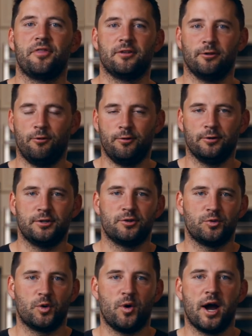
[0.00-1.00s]
than the low
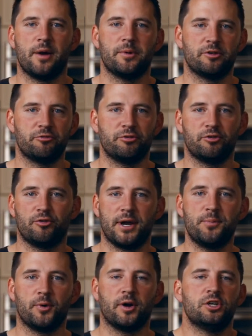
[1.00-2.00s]
voltage requirements for
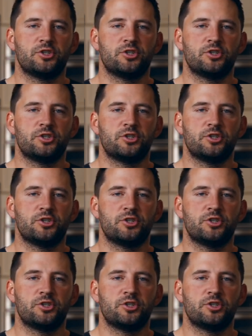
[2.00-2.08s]
Draper.